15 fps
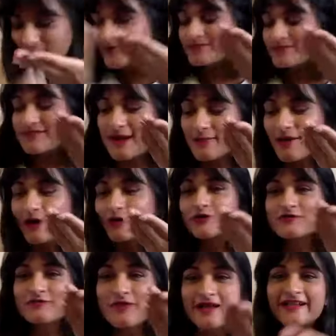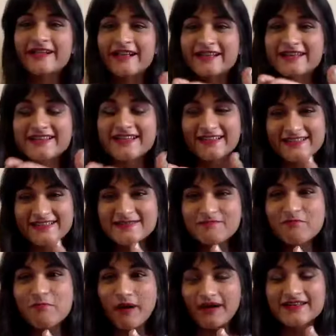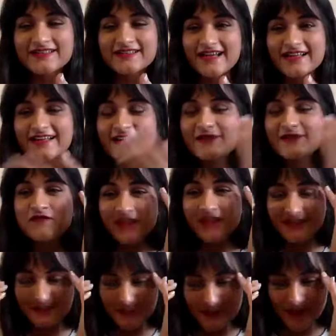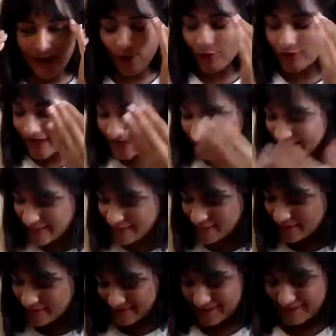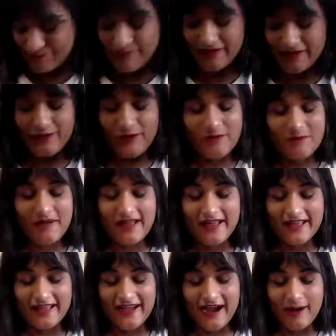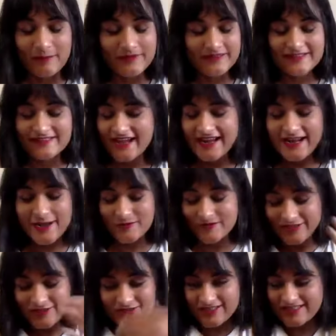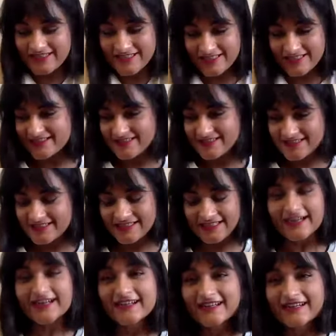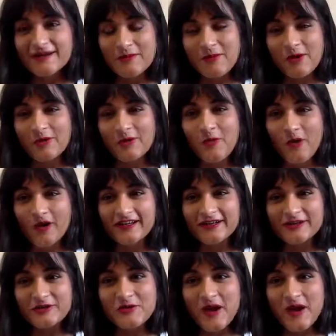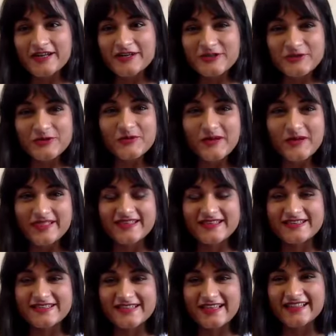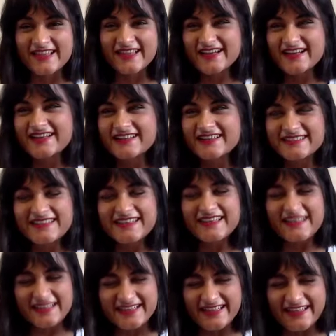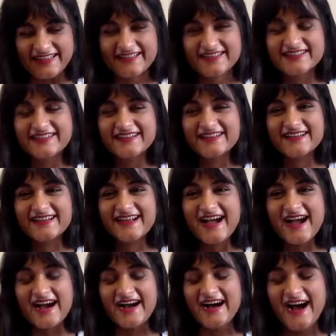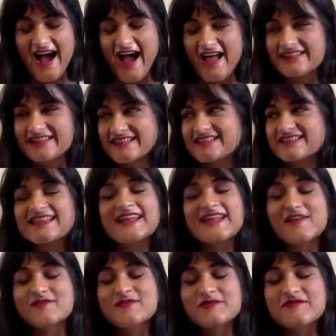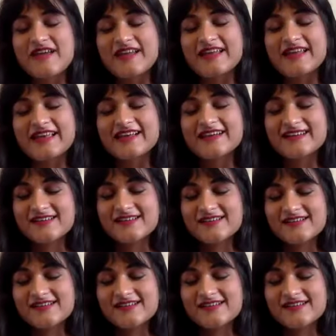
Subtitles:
saw them come out of my kitten's butt, and it freaked me out, and they spilled on my carpet, and I was just stunned about what do I do with this, and they're really icky. And since then I've been very